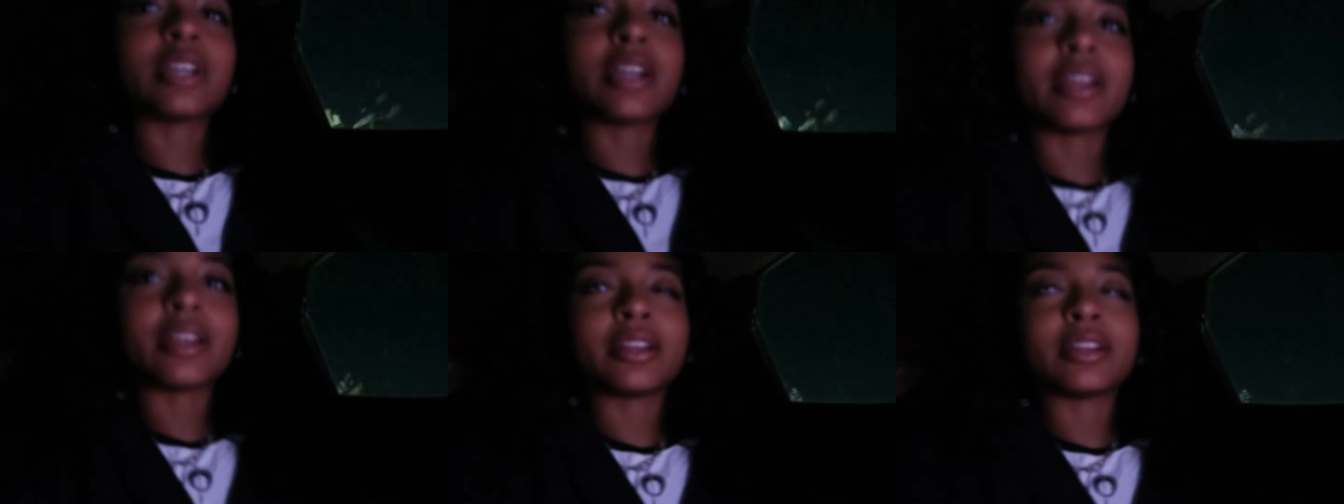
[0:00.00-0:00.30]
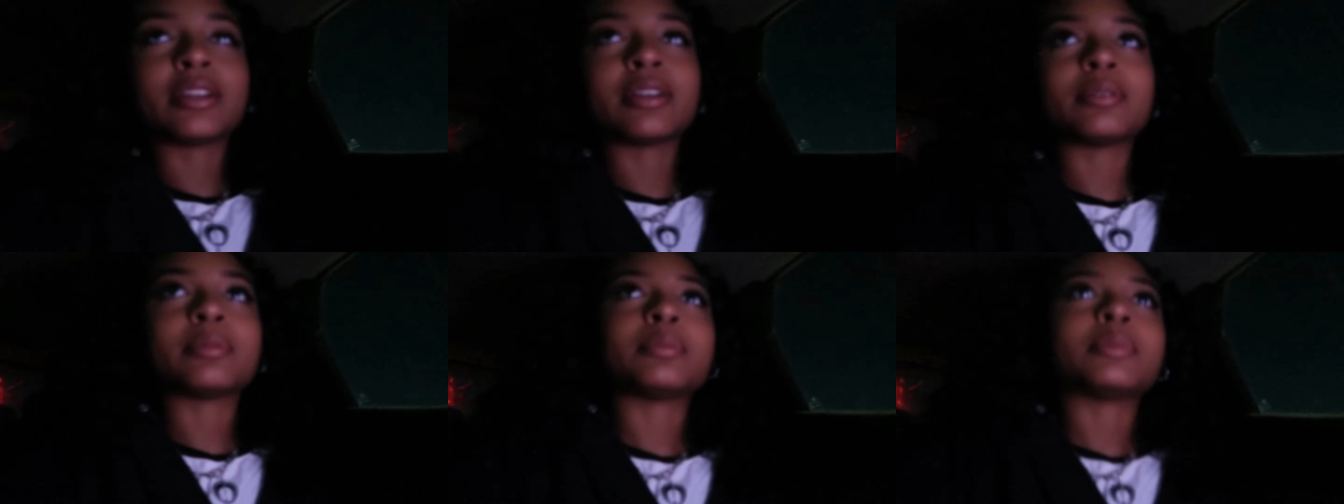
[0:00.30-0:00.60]

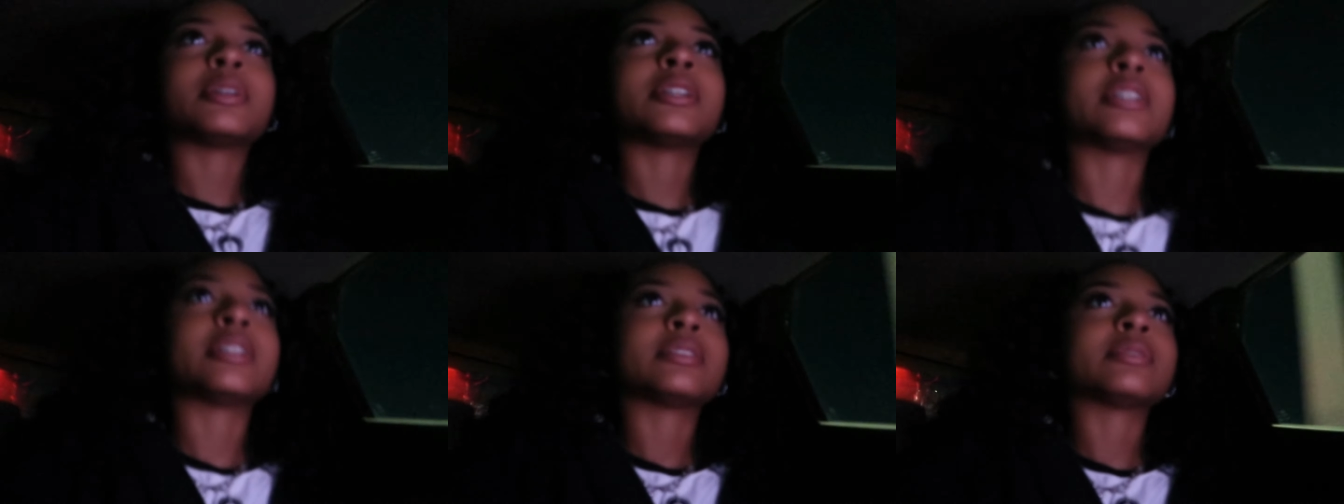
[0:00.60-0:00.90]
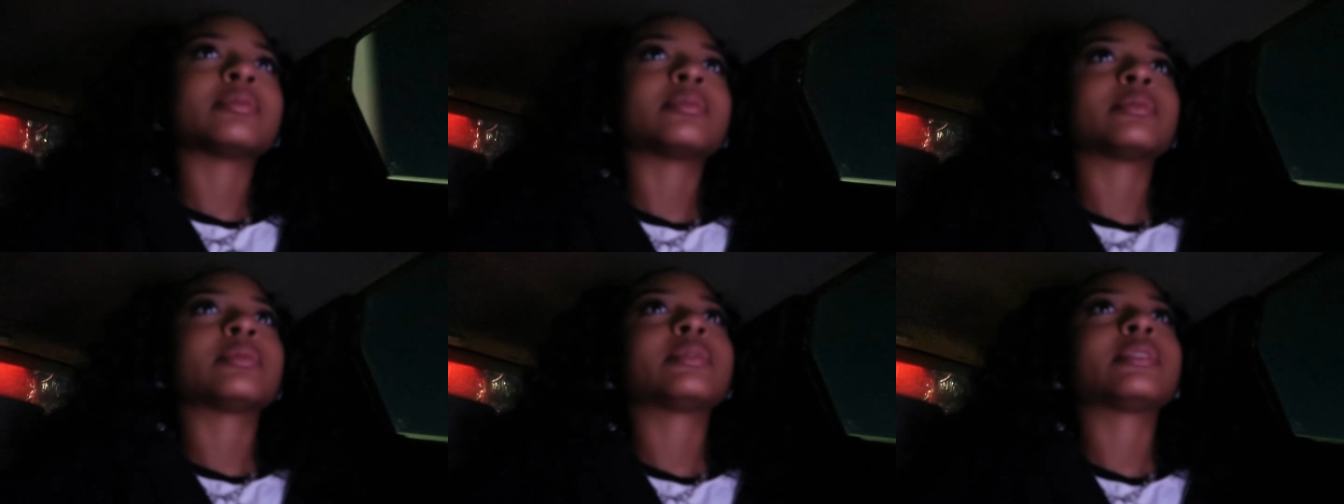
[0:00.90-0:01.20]
tired, but
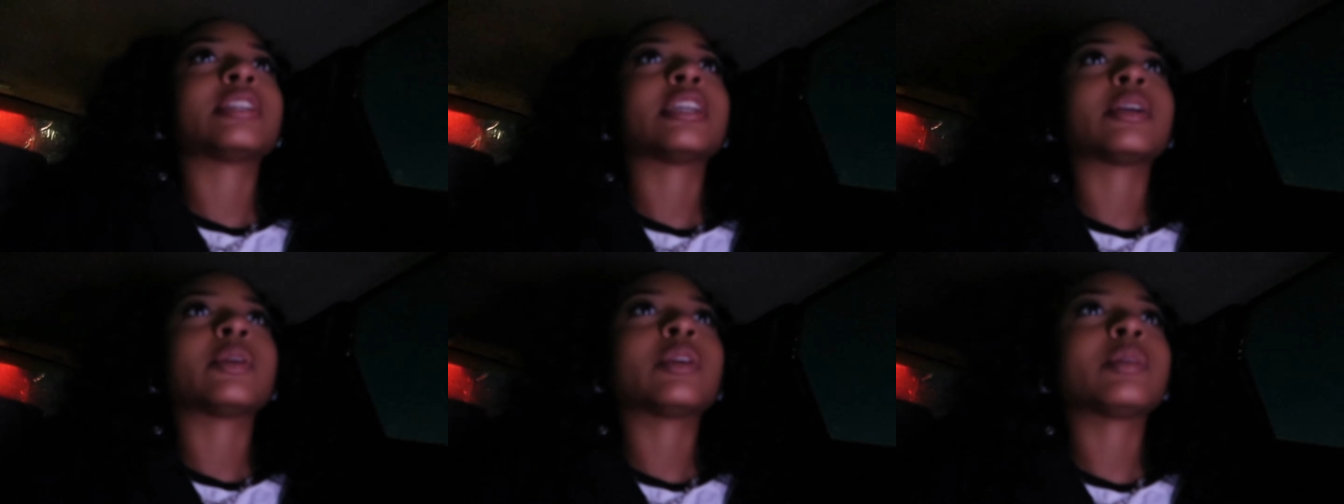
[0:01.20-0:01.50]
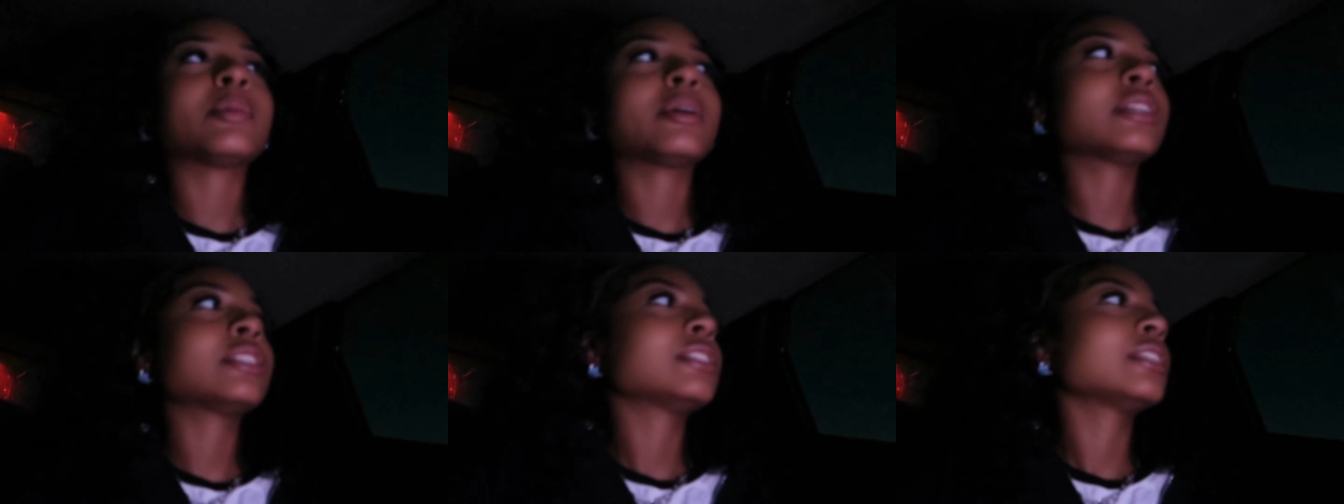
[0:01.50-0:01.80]
yeah,
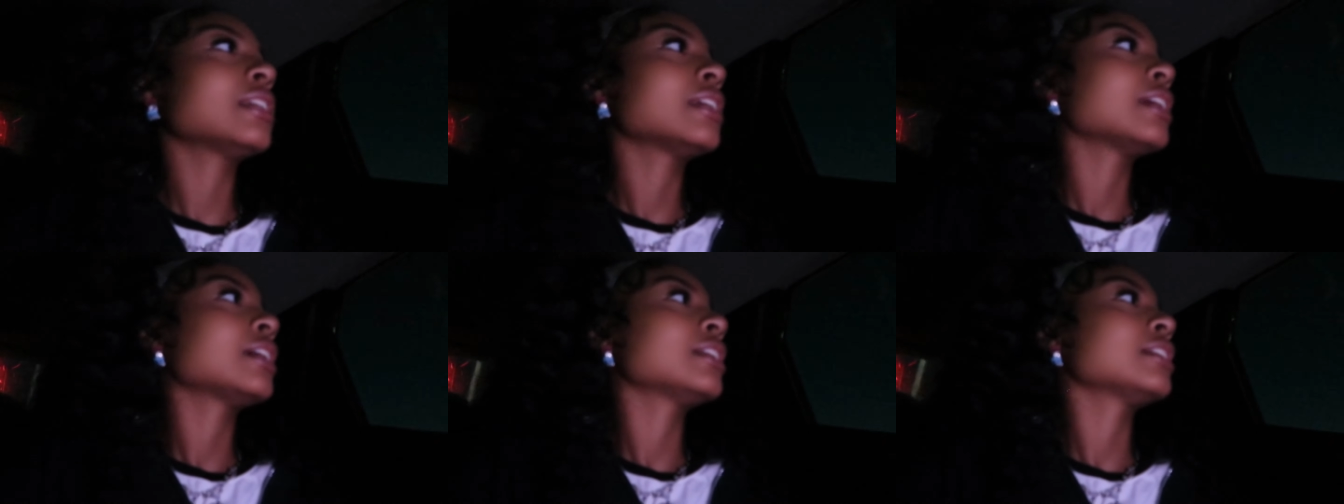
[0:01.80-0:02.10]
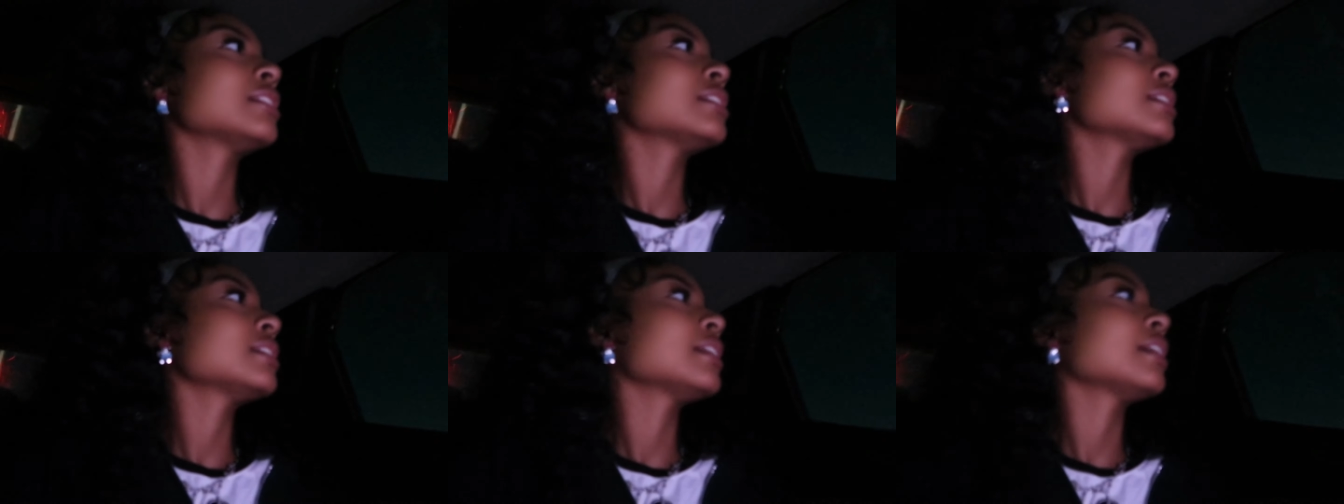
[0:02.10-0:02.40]
we're about to head
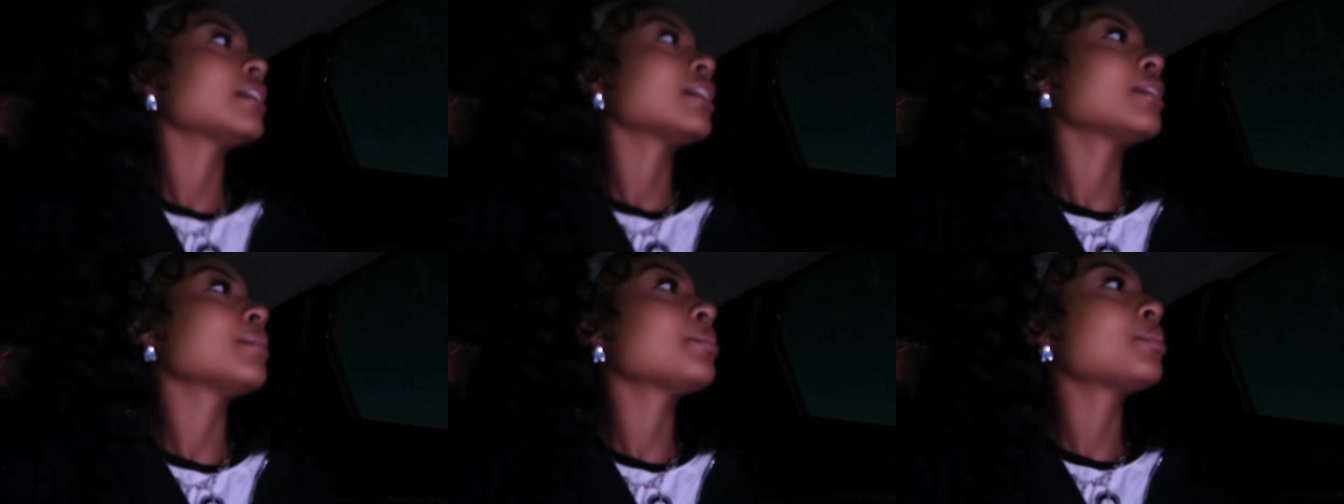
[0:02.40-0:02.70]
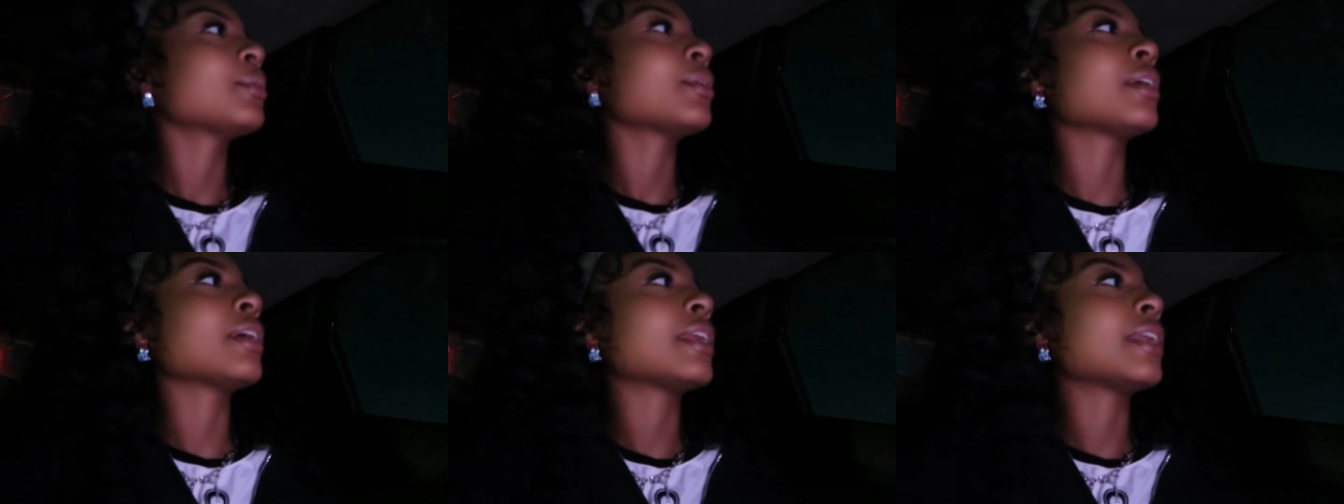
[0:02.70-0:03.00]
into the
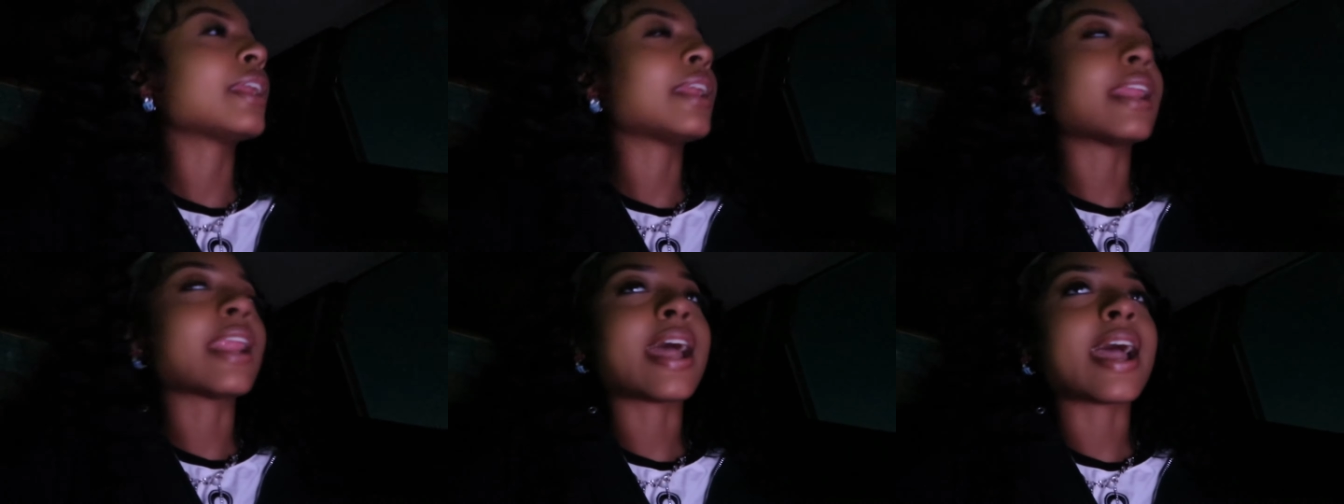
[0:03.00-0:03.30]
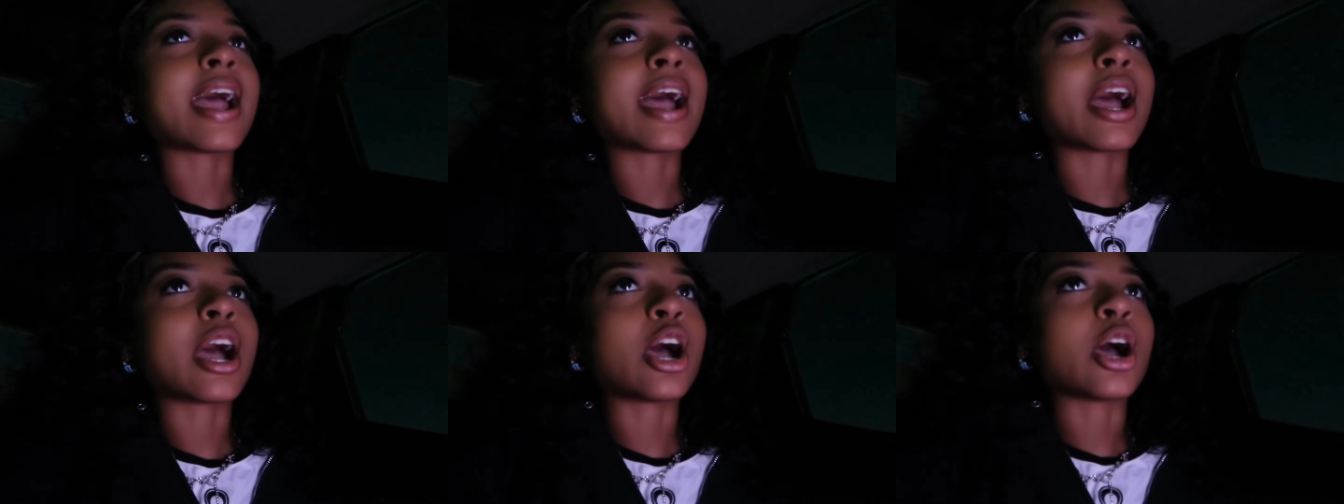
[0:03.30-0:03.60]
airport
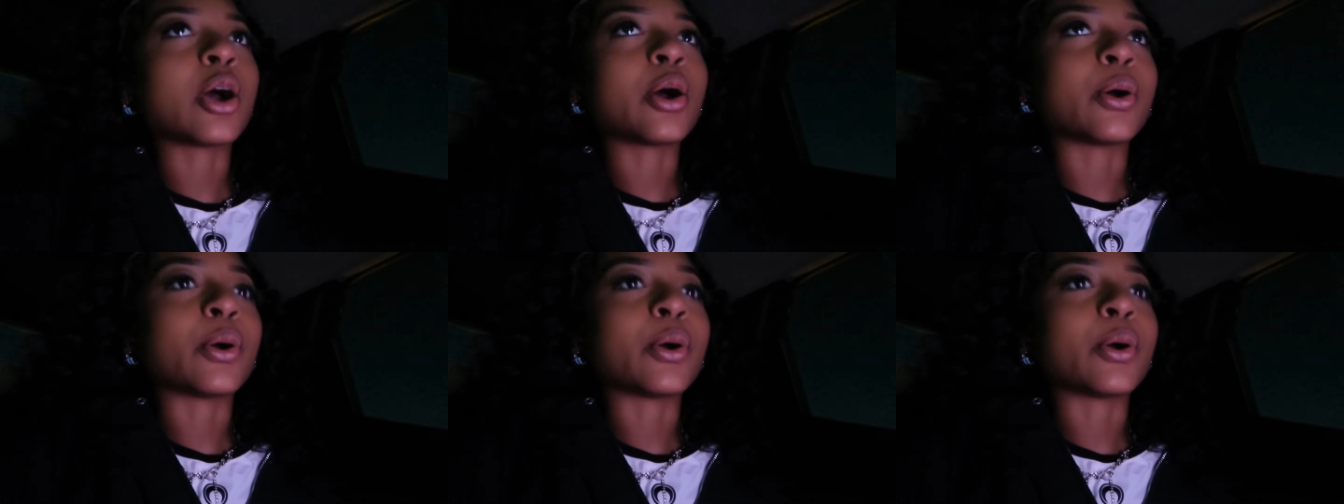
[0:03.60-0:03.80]
now.